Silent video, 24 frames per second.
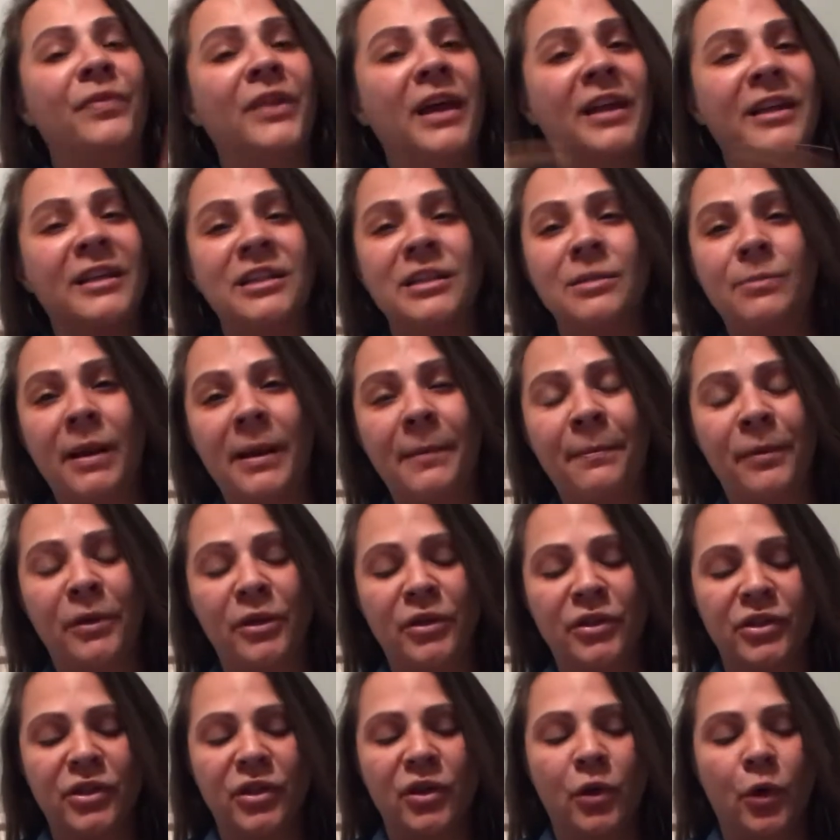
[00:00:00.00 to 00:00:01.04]
That is my
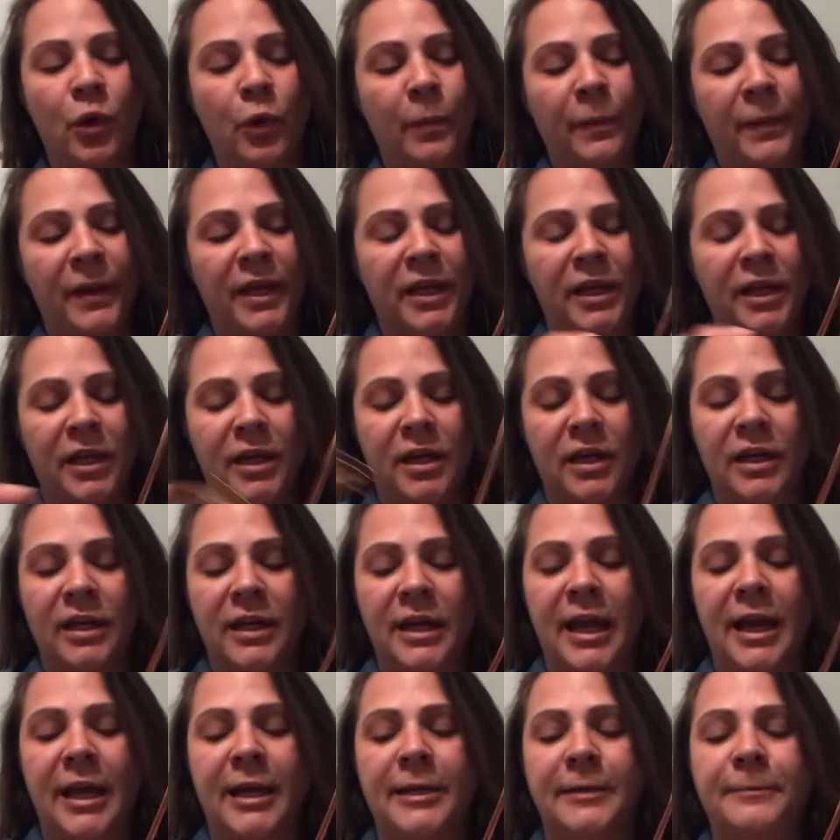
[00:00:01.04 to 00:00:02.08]
personal opinion.
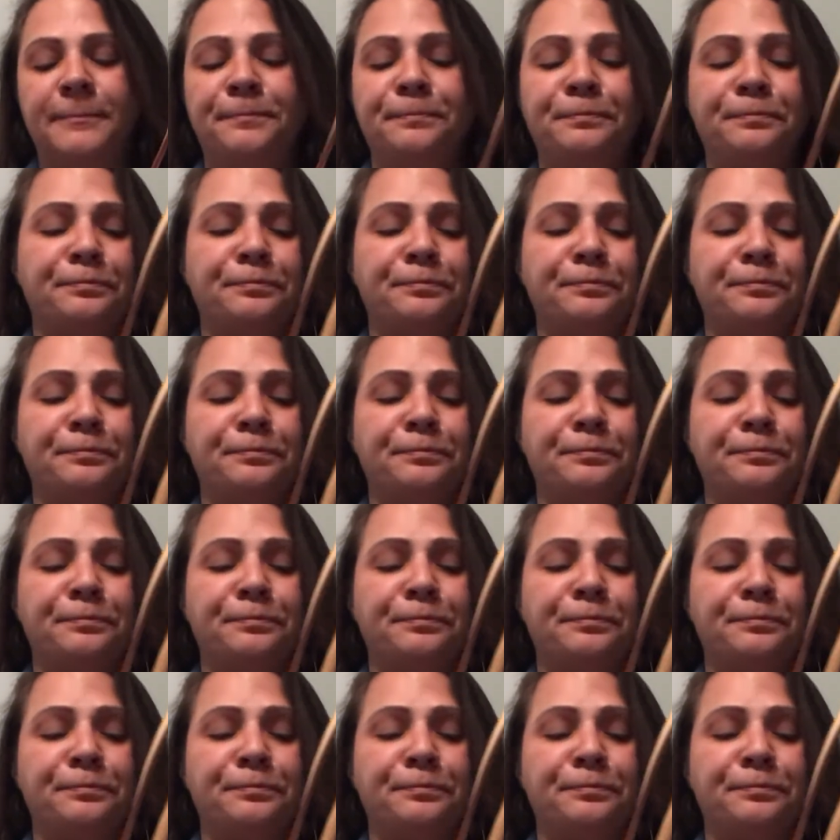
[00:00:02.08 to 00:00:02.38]
Again,